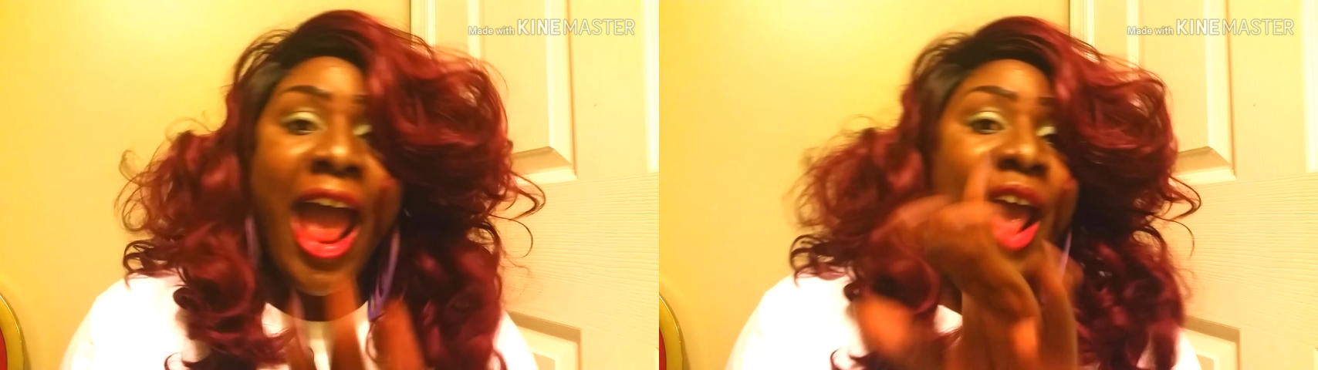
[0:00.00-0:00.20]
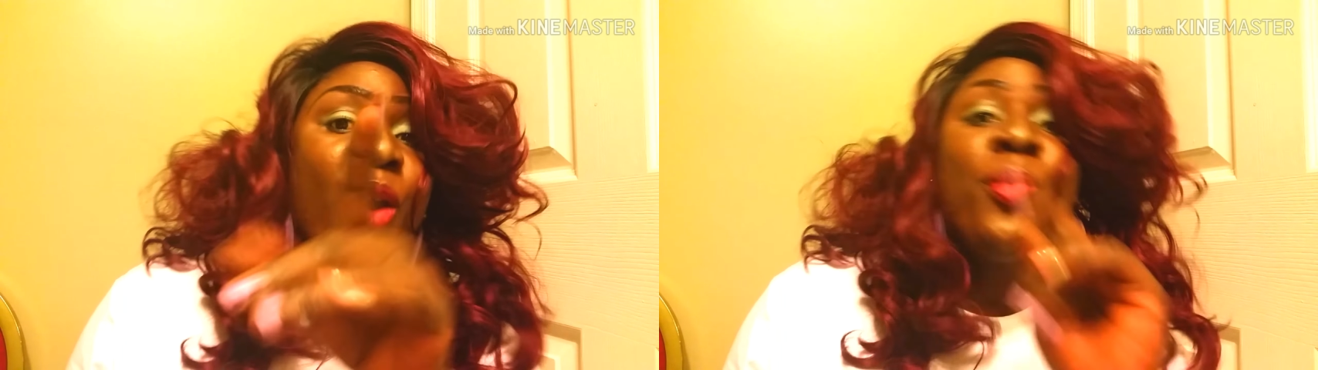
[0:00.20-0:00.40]

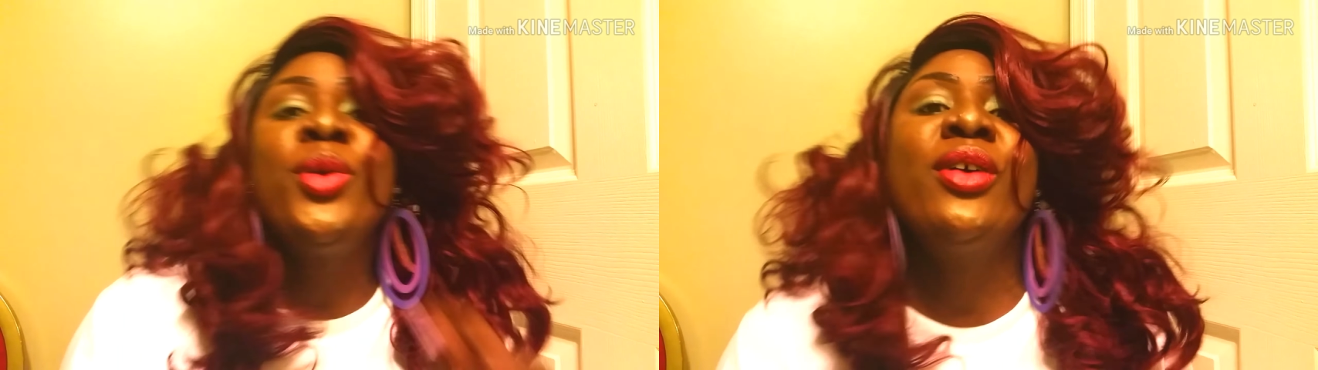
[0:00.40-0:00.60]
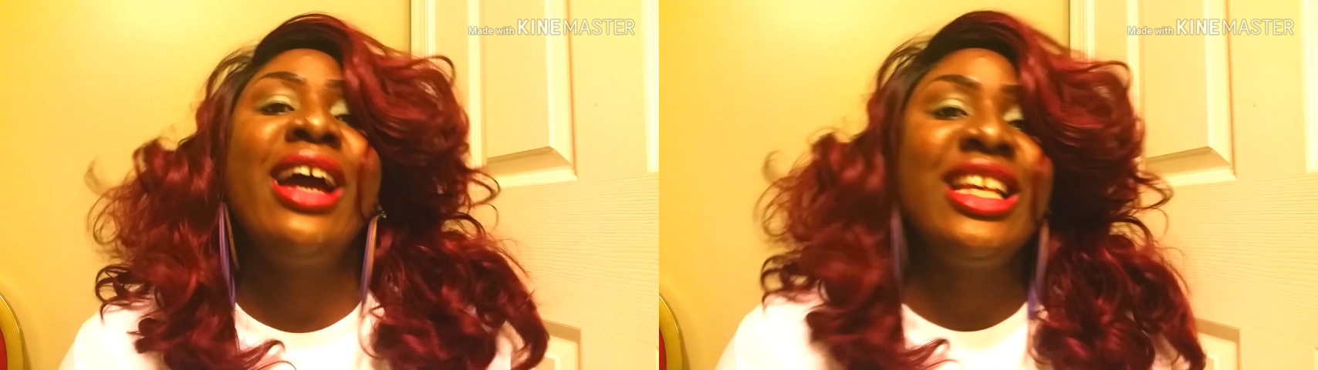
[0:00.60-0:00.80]
I
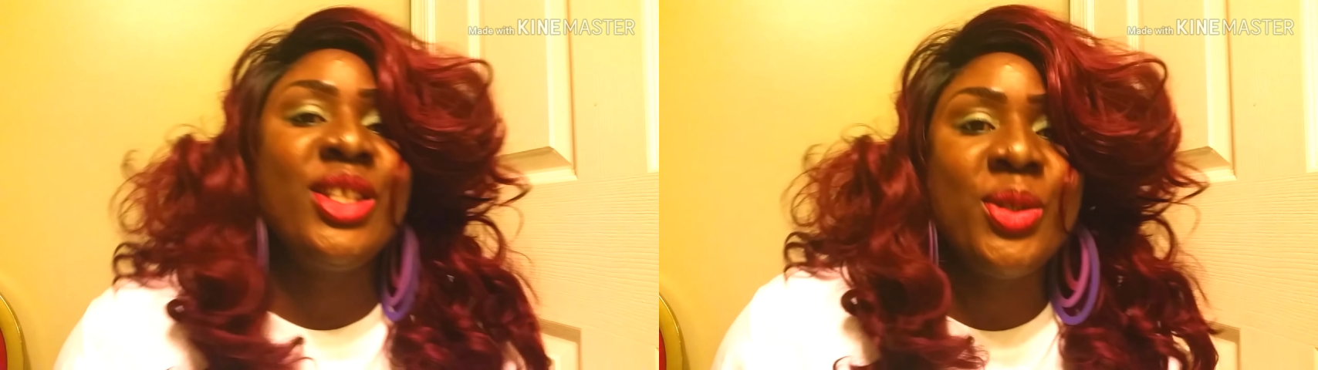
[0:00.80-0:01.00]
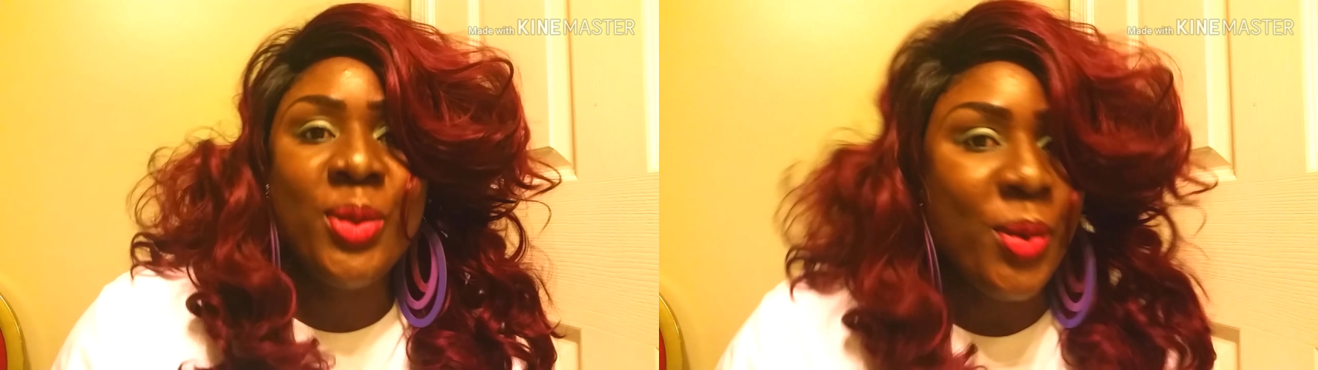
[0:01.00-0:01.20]
hope you
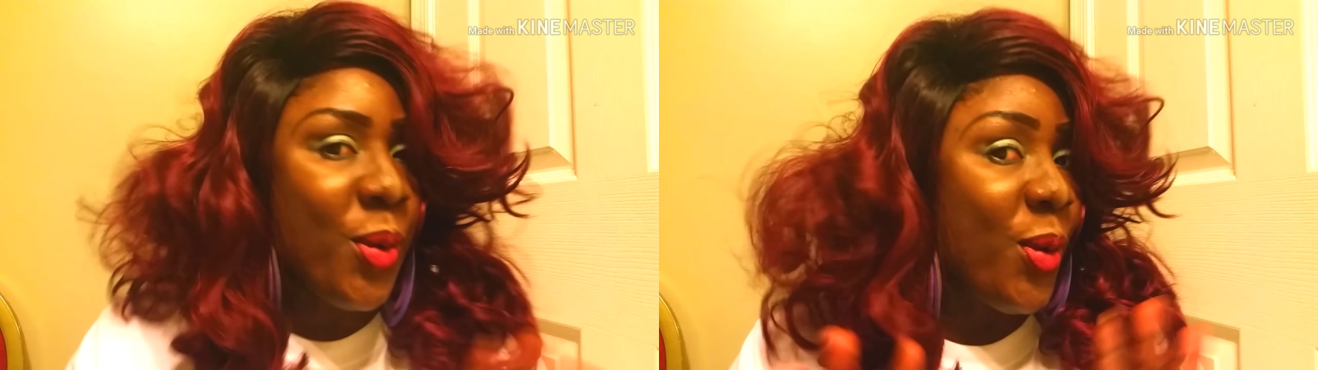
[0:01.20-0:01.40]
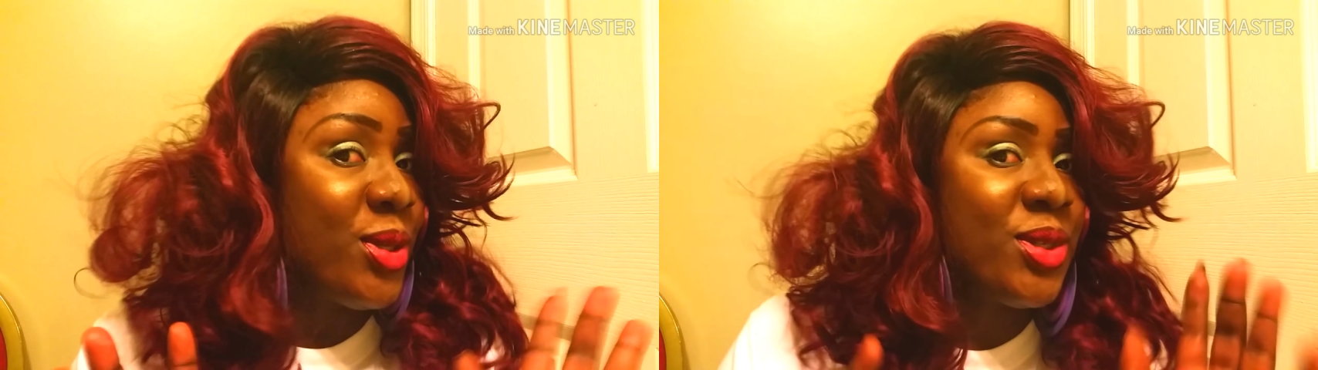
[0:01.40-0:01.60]
guys
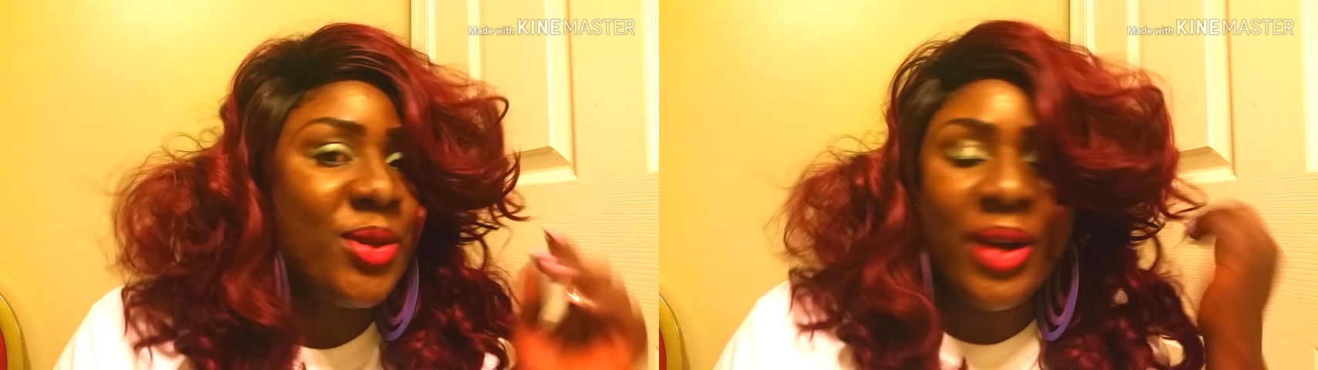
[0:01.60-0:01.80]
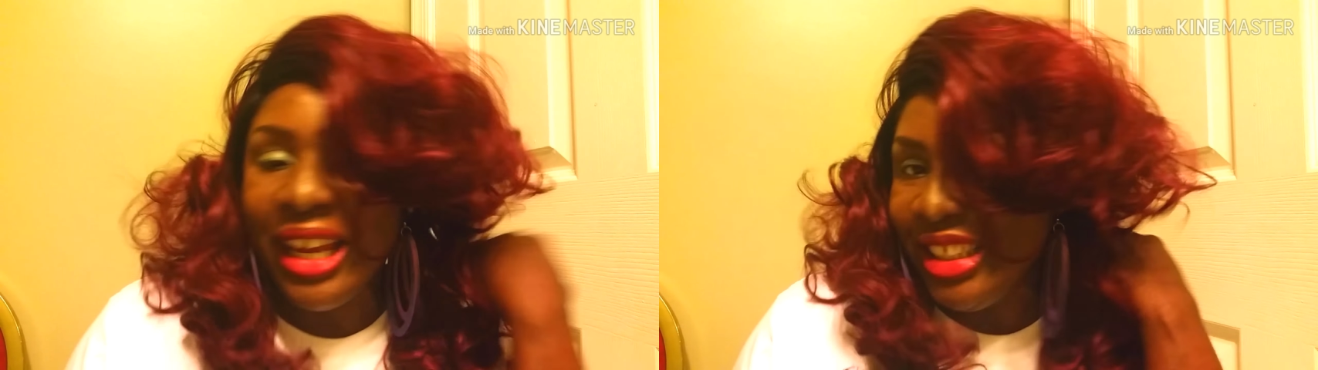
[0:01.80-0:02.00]
too
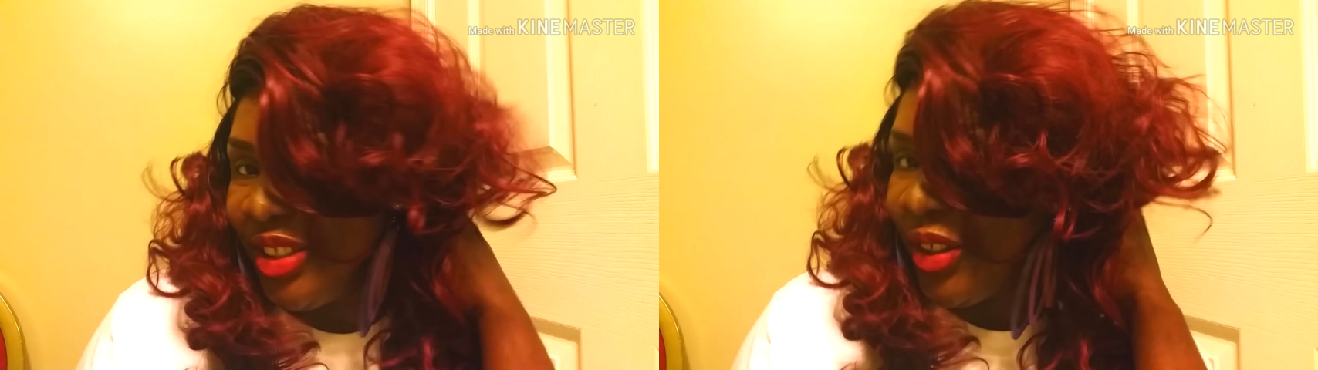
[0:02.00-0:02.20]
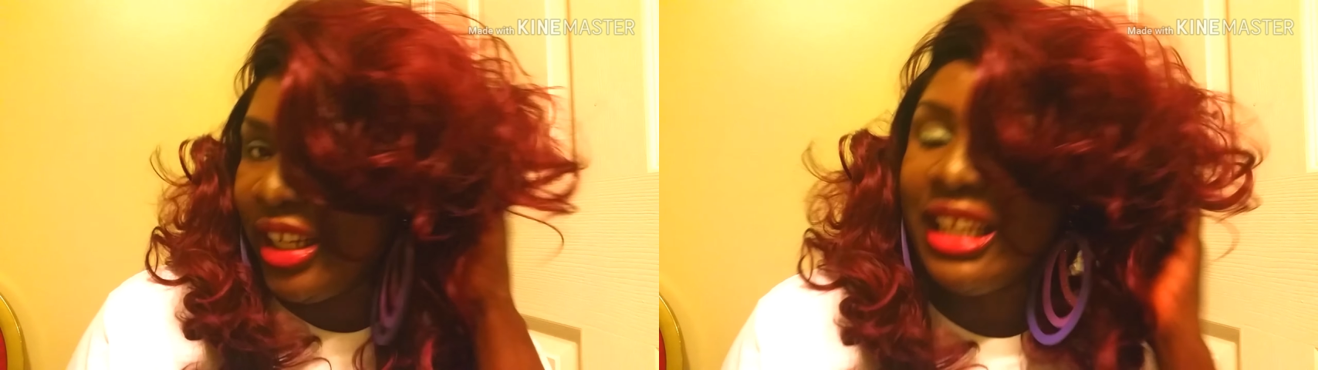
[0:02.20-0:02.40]
also
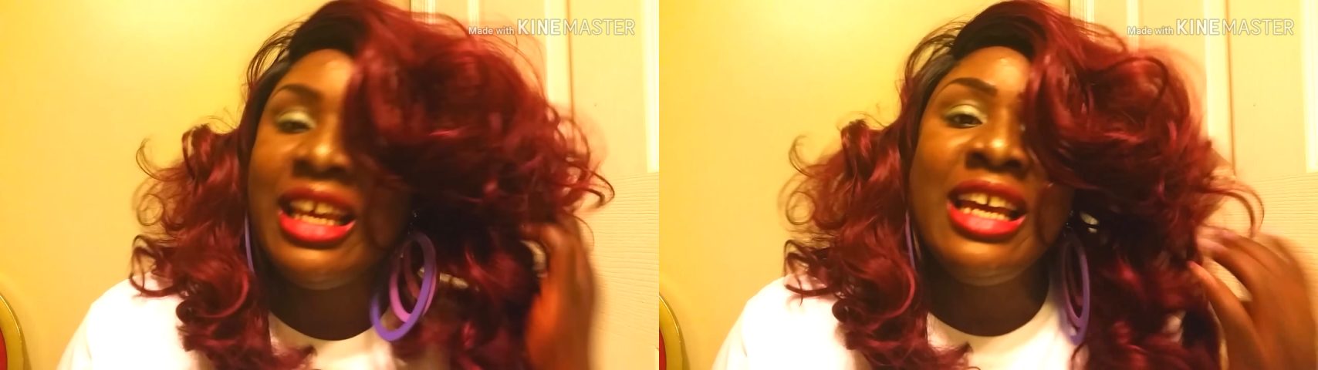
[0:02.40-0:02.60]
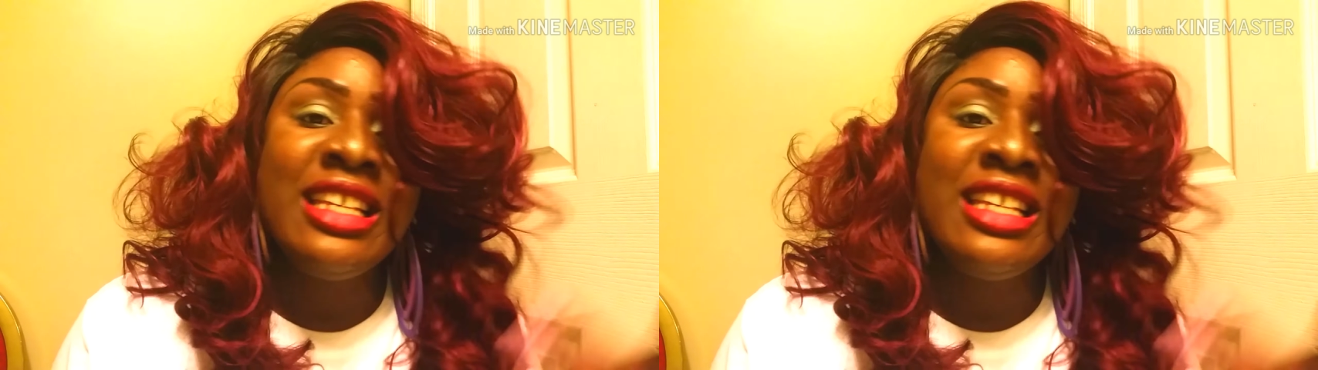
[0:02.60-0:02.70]
enjoy it.